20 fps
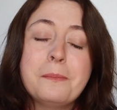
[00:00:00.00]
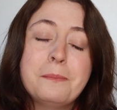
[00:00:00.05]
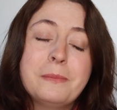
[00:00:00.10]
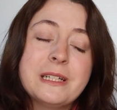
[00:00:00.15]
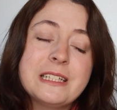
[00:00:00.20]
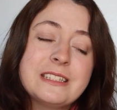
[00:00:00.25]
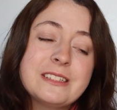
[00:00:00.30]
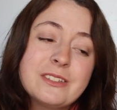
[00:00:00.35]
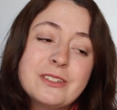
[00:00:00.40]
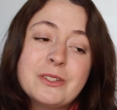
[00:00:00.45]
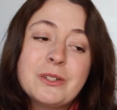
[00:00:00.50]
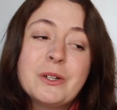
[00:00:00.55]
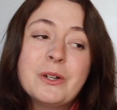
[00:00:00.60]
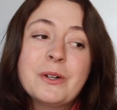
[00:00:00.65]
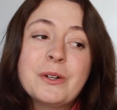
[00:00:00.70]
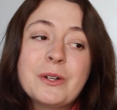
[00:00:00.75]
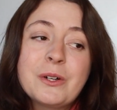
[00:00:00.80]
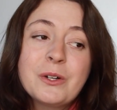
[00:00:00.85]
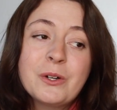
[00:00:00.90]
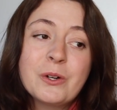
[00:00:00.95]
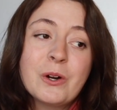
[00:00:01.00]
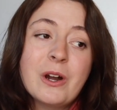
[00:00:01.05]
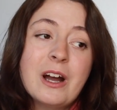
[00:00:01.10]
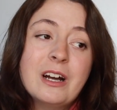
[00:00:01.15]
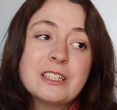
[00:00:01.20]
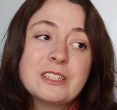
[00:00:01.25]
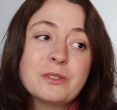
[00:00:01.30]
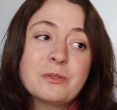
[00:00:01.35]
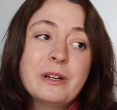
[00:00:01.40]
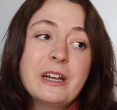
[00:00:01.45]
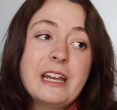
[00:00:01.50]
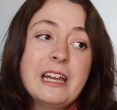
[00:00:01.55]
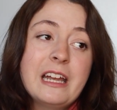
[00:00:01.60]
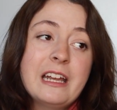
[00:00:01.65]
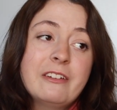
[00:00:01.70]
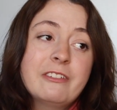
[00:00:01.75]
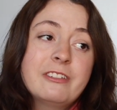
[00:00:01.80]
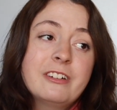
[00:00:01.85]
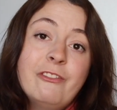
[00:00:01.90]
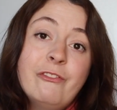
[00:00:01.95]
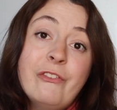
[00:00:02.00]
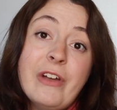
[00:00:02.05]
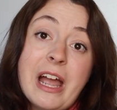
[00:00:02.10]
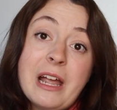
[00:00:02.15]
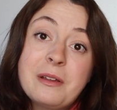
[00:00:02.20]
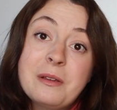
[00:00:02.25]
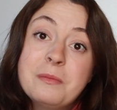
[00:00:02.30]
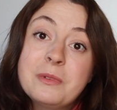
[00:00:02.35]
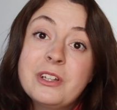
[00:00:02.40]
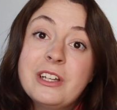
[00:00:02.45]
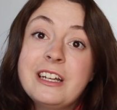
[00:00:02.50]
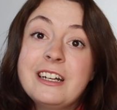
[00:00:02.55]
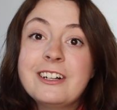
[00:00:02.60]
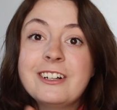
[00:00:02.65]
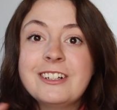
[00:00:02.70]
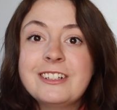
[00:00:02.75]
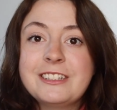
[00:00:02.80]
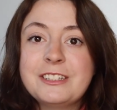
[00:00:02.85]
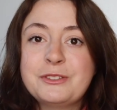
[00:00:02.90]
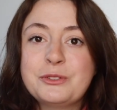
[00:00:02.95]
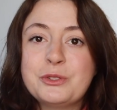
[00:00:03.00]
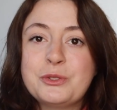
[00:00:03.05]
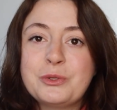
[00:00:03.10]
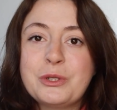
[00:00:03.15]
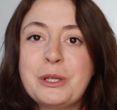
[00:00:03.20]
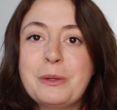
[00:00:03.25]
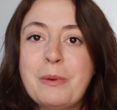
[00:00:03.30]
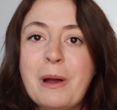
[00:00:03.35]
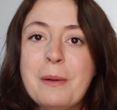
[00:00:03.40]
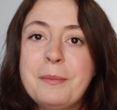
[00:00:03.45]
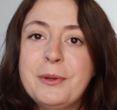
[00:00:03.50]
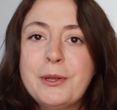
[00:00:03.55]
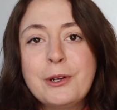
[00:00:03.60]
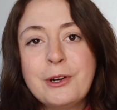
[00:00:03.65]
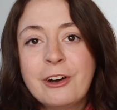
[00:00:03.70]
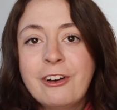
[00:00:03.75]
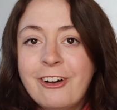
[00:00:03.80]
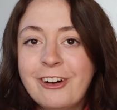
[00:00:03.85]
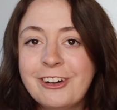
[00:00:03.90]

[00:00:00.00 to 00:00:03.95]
Bissell Crosswave vacuum cleaner. This was really popular